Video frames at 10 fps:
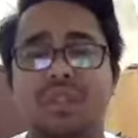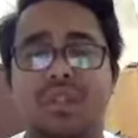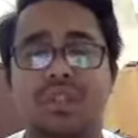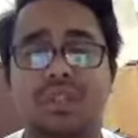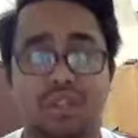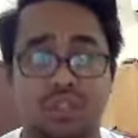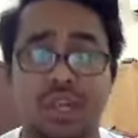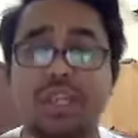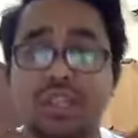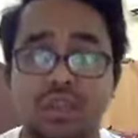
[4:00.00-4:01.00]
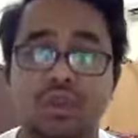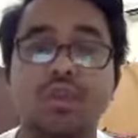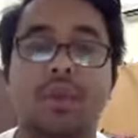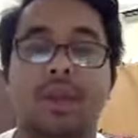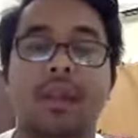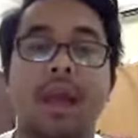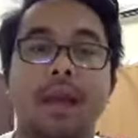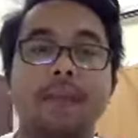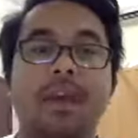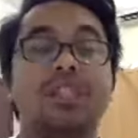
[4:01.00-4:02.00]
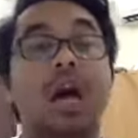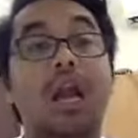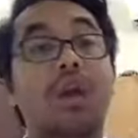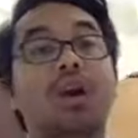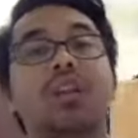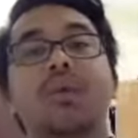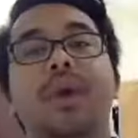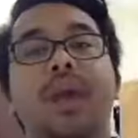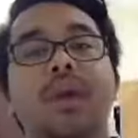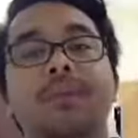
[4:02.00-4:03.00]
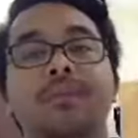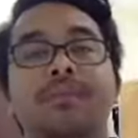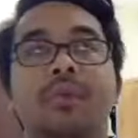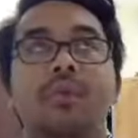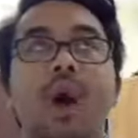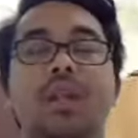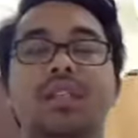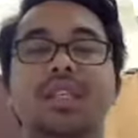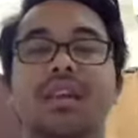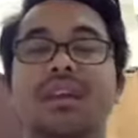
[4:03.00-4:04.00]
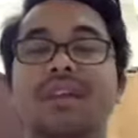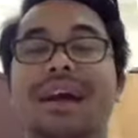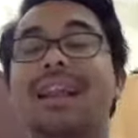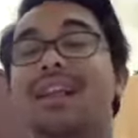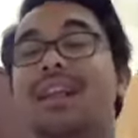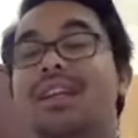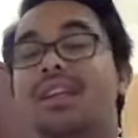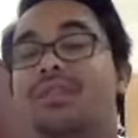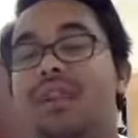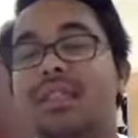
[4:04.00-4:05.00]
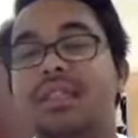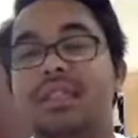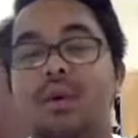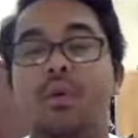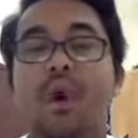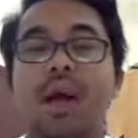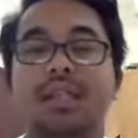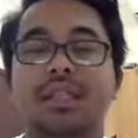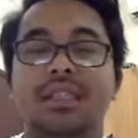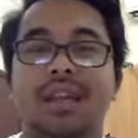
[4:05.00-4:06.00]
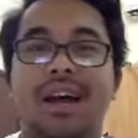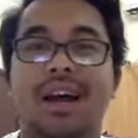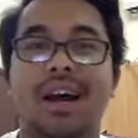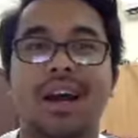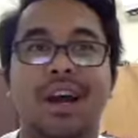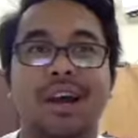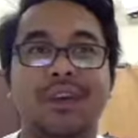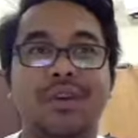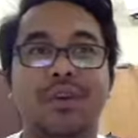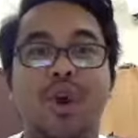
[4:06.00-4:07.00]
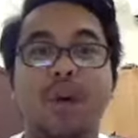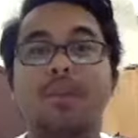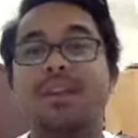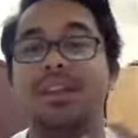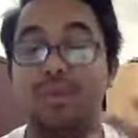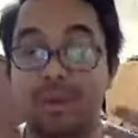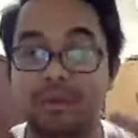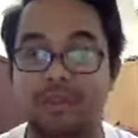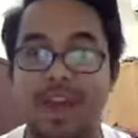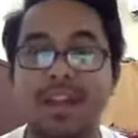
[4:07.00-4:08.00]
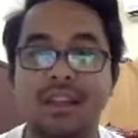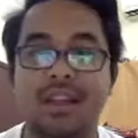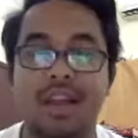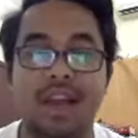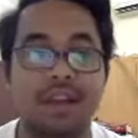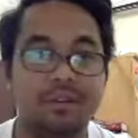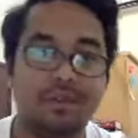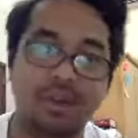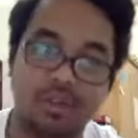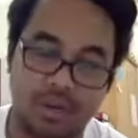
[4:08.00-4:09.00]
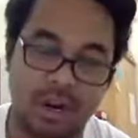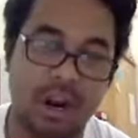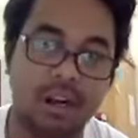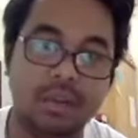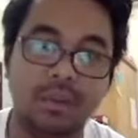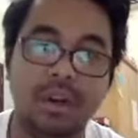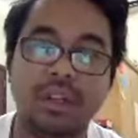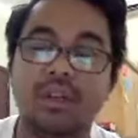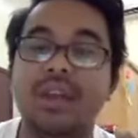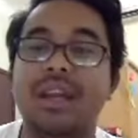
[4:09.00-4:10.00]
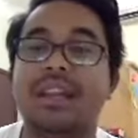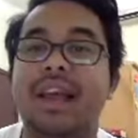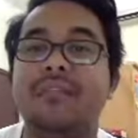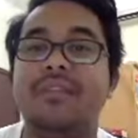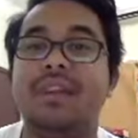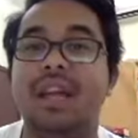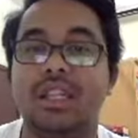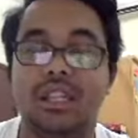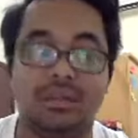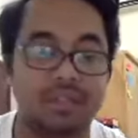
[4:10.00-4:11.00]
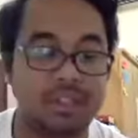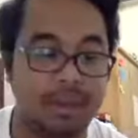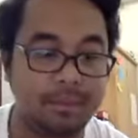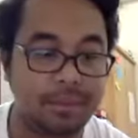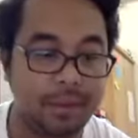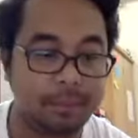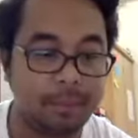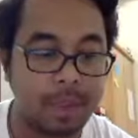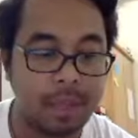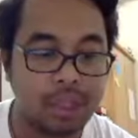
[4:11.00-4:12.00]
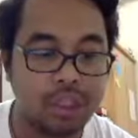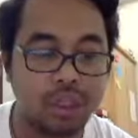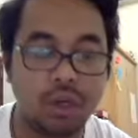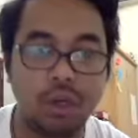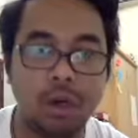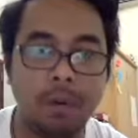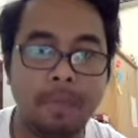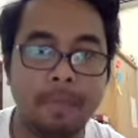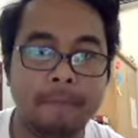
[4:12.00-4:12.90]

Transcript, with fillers: resources, just do it. Because along the way, once uh, you have a calculated risks, once uh, you couple it with faith, and of course with hard work, you can definitely achieve something. So